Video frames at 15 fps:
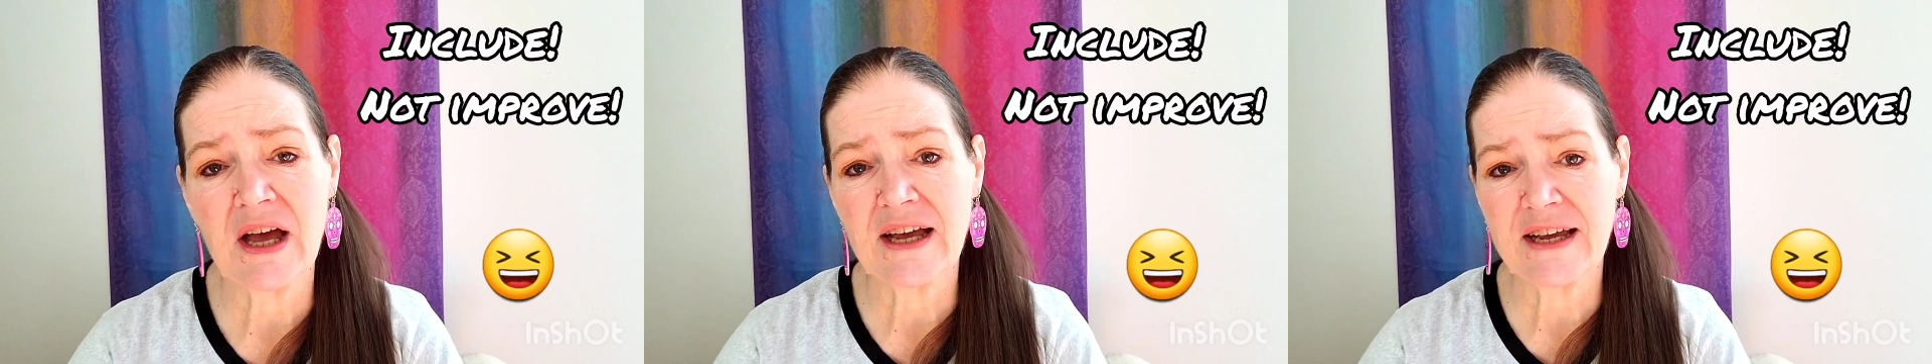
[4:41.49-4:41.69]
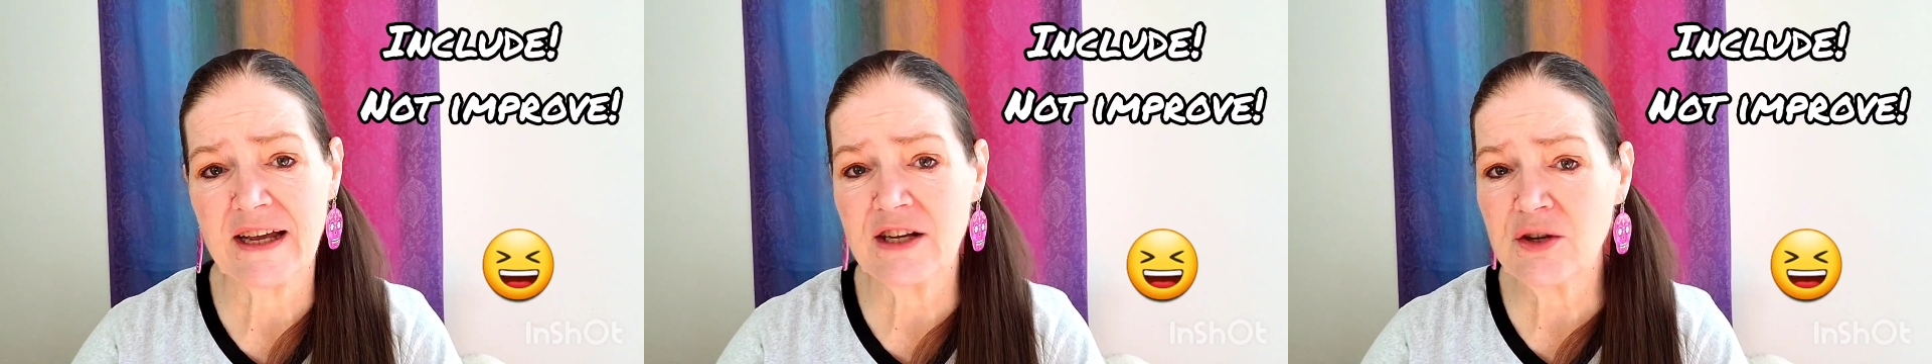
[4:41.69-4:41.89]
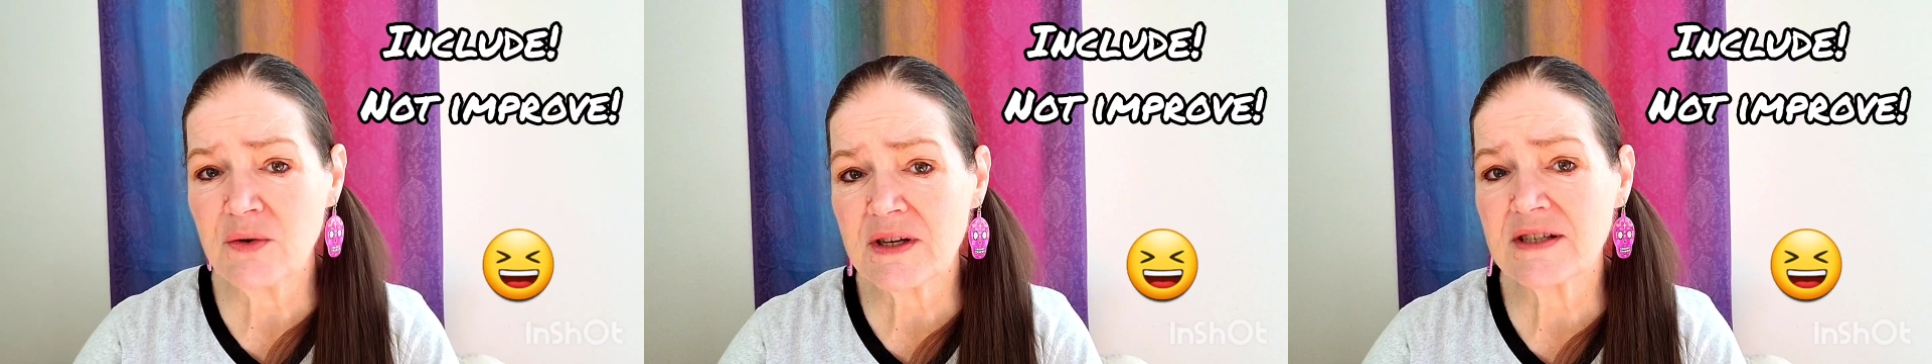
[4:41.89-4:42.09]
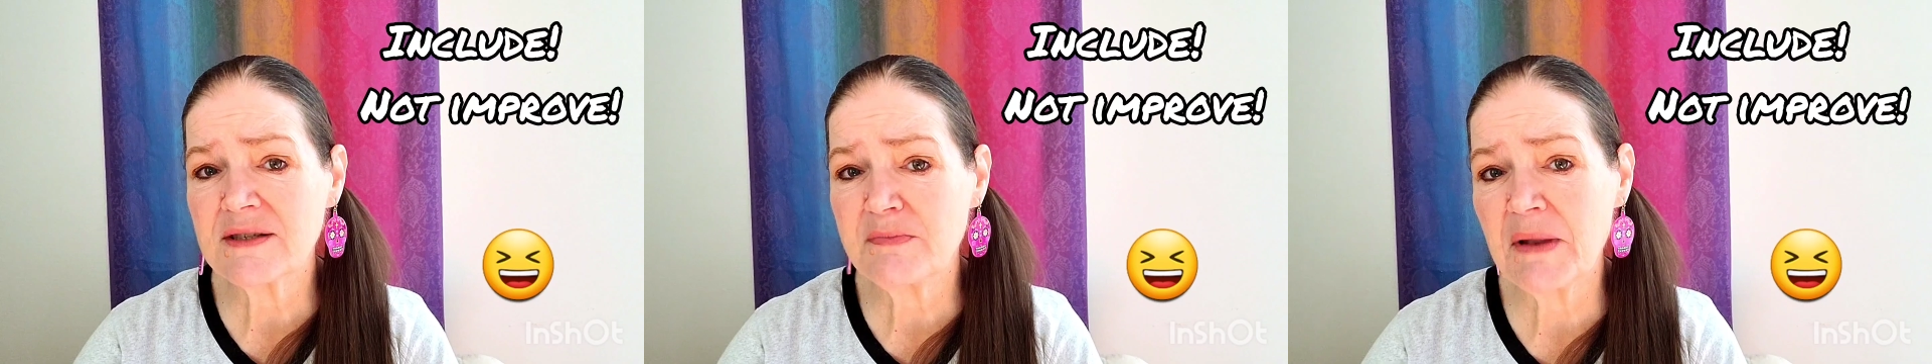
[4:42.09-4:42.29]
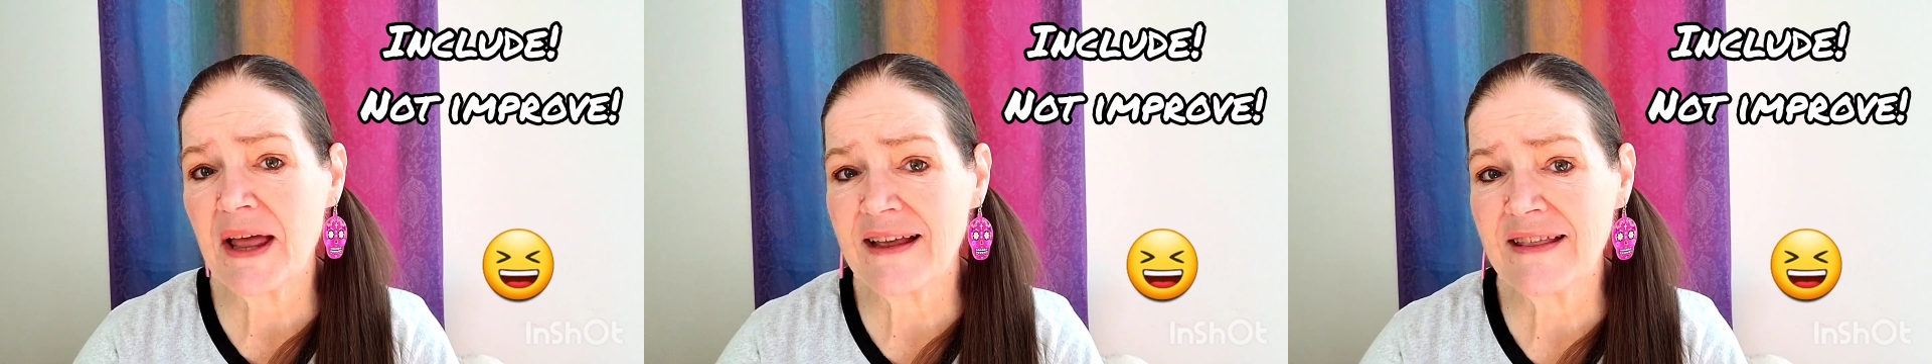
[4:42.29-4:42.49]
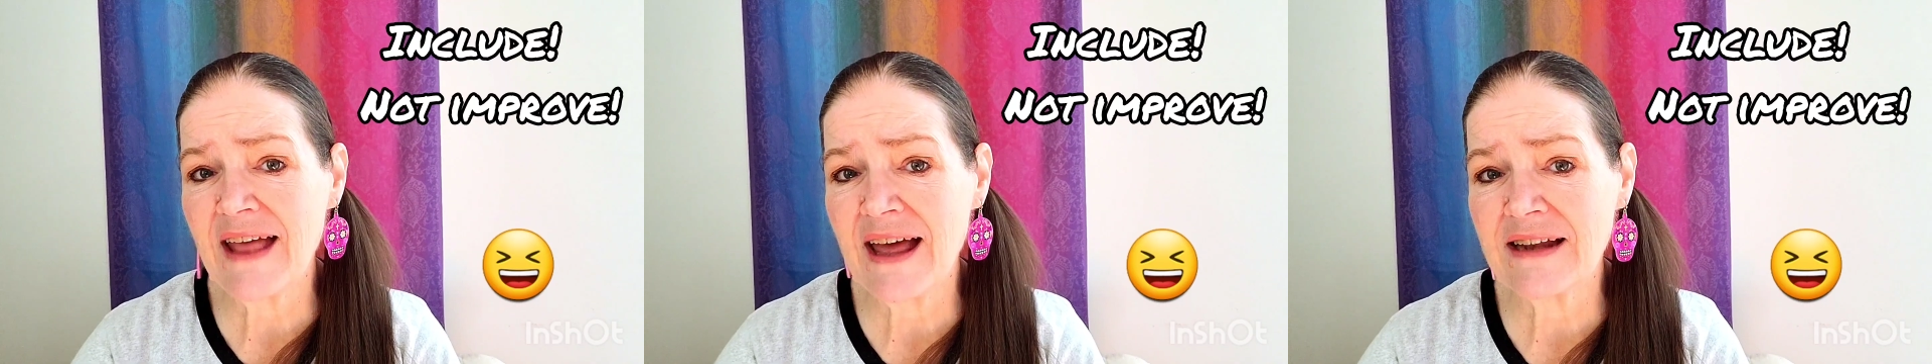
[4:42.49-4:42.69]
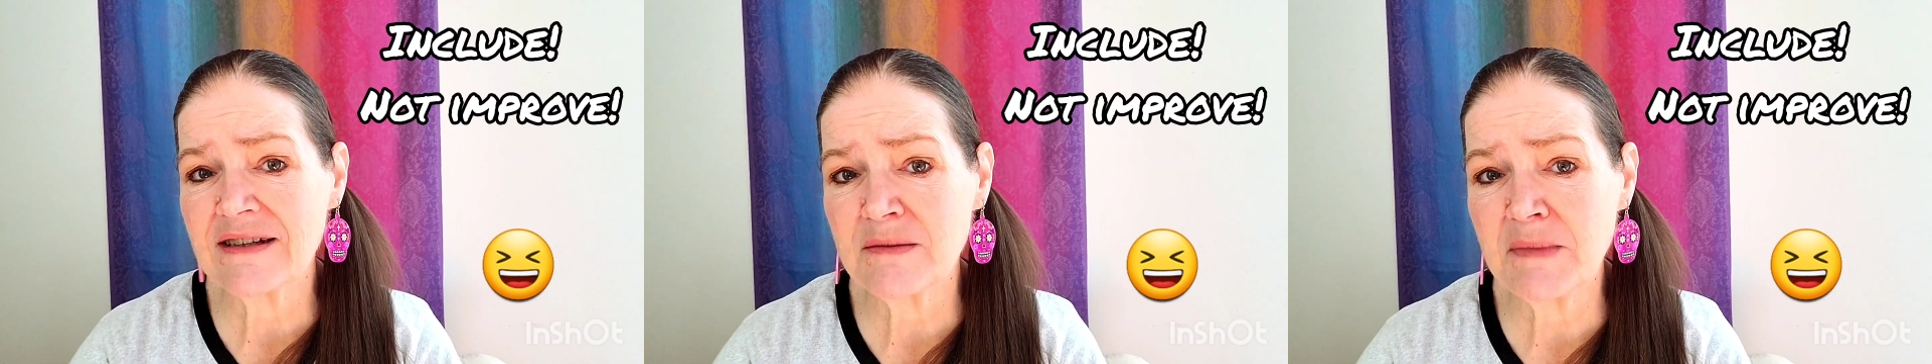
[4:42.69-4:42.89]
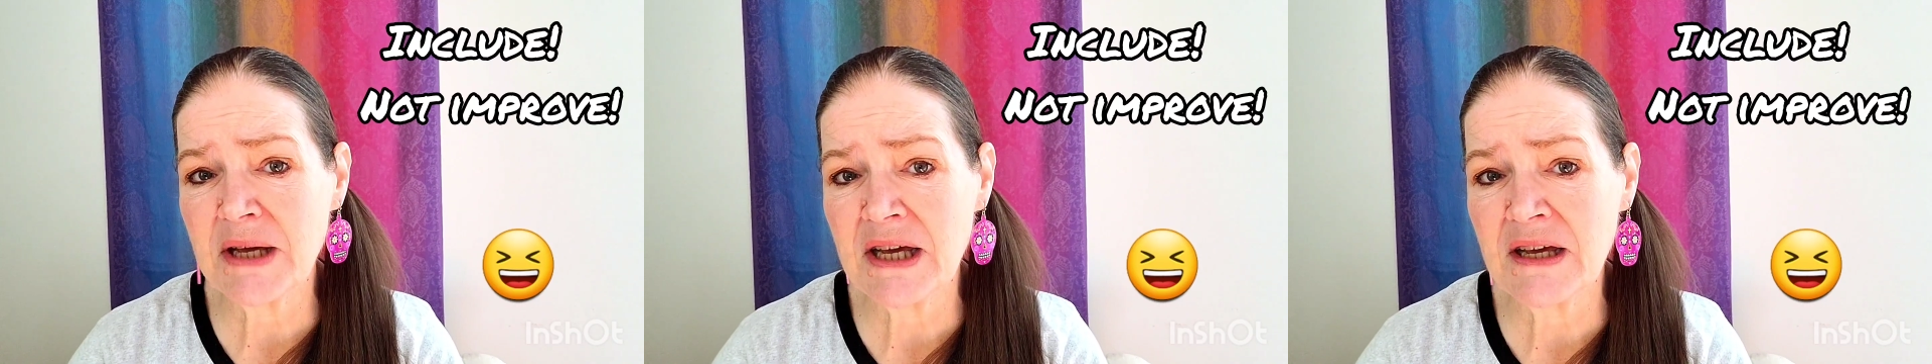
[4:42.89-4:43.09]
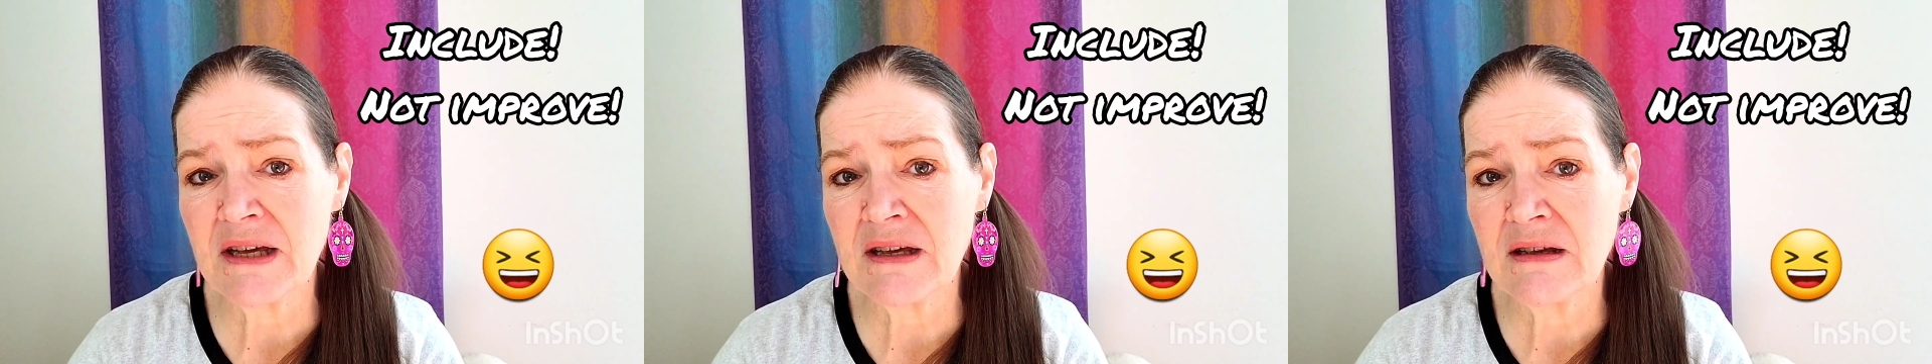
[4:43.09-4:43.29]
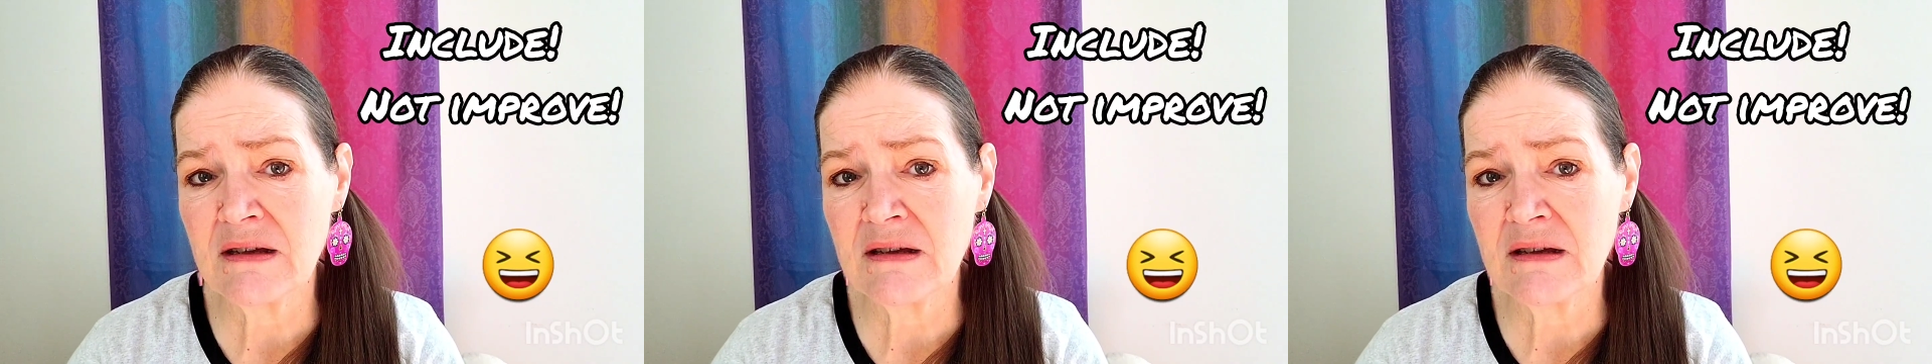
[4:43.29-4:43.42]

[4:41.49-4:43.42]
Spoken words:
Can you explain that to me?